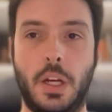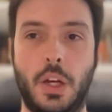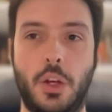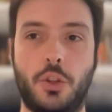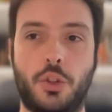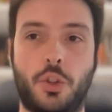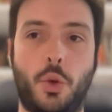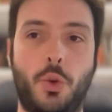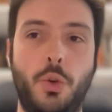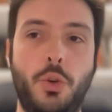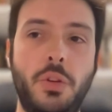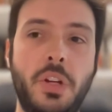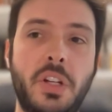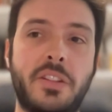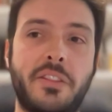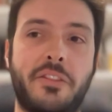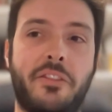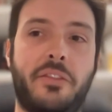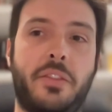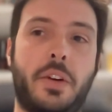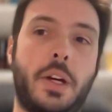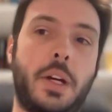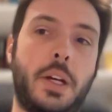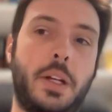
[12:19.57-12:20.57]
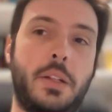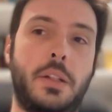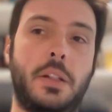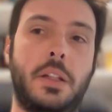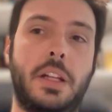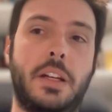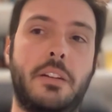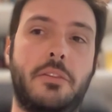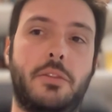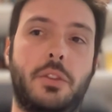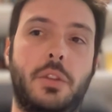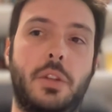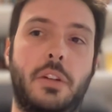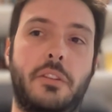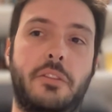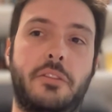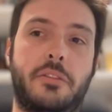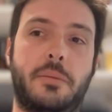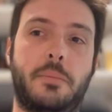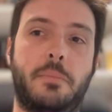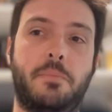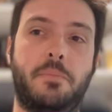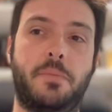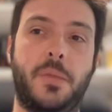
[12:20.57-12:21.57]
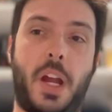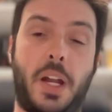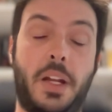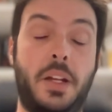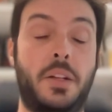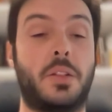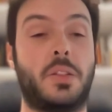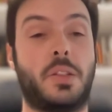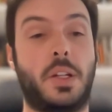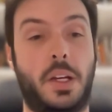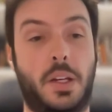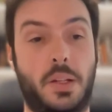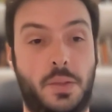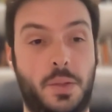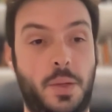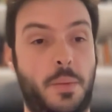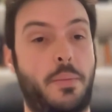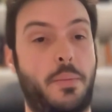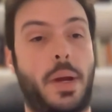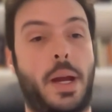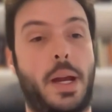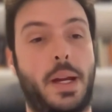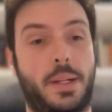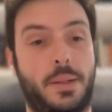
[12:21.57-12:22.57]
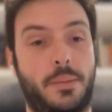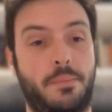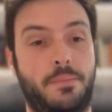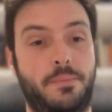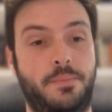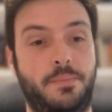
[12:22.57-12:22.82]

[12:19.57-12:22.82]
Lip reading: So you need to find a level of, I need to take a step back